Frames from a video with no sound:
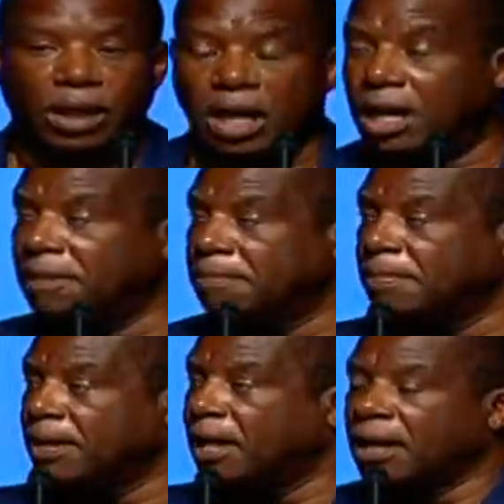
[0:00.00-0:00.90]
Huh?
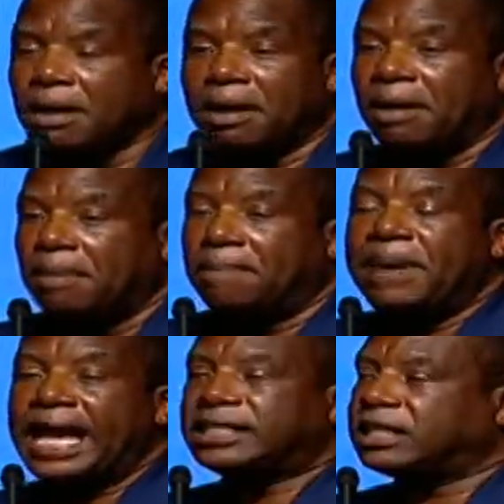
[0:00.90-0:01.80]

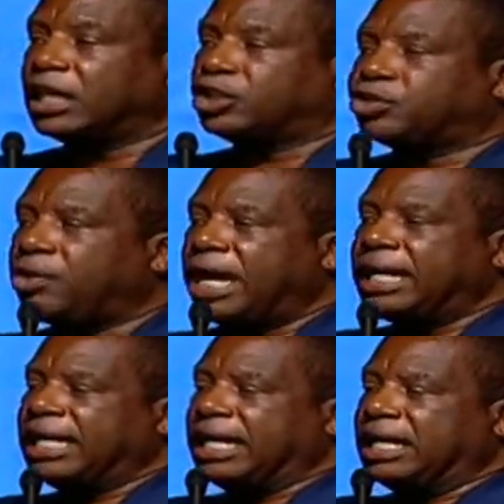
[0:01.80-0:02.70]
Basic
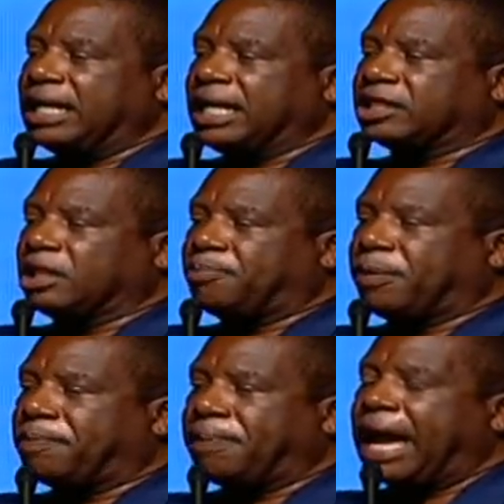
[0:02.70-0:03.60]
training is to
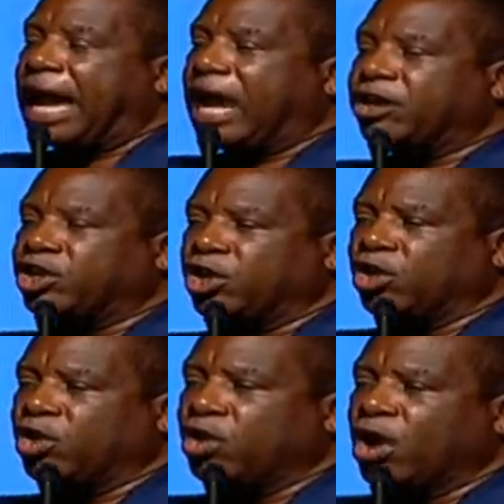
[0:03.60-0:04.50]
prepare
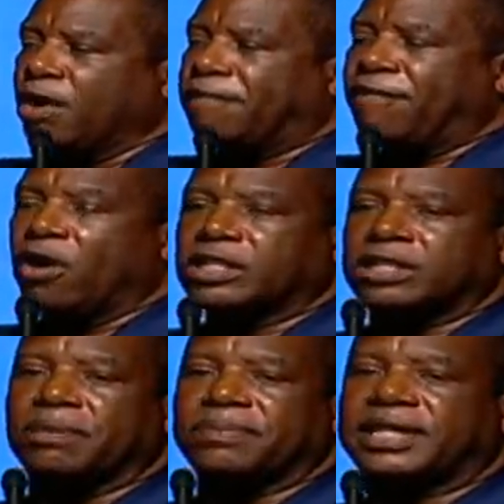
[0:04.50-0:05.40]
you for
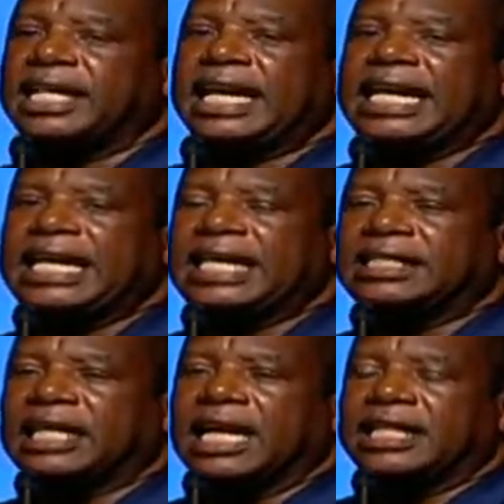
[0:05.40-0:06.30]
some
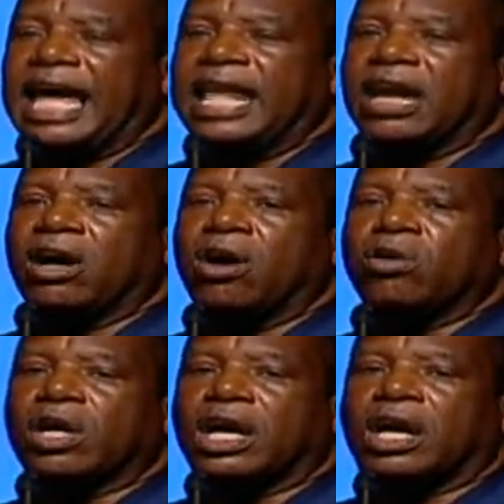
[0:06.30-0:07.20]
things that are going to